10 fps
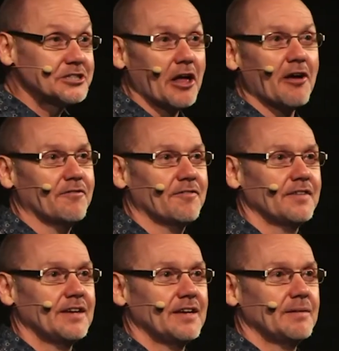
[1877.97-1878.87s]
stuff,
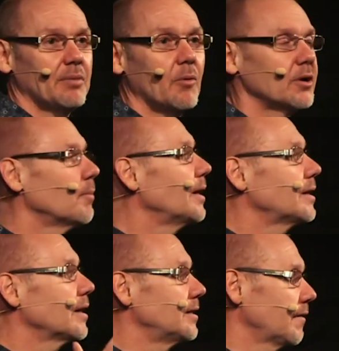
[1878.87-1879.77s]
but I want to
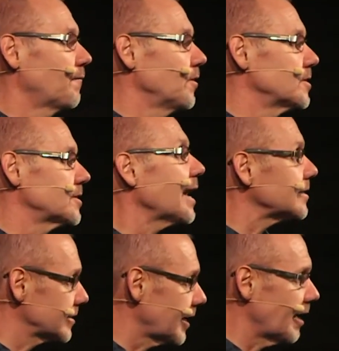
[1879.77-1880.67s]
make a difference.
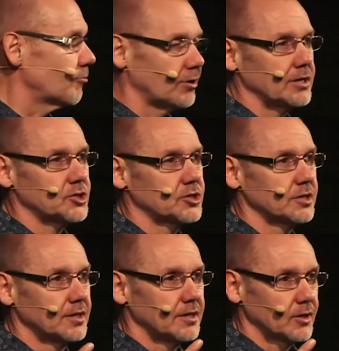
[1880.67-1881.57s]
That's get
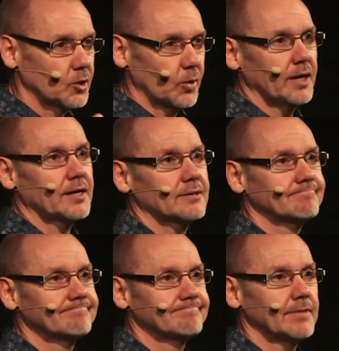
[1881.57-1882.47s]
rich quick.
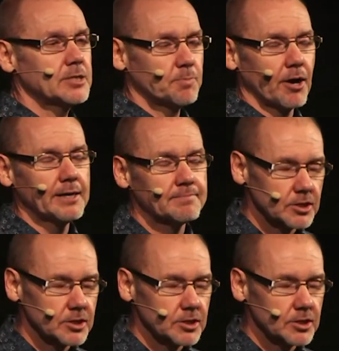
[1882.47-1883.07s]
Let's pray.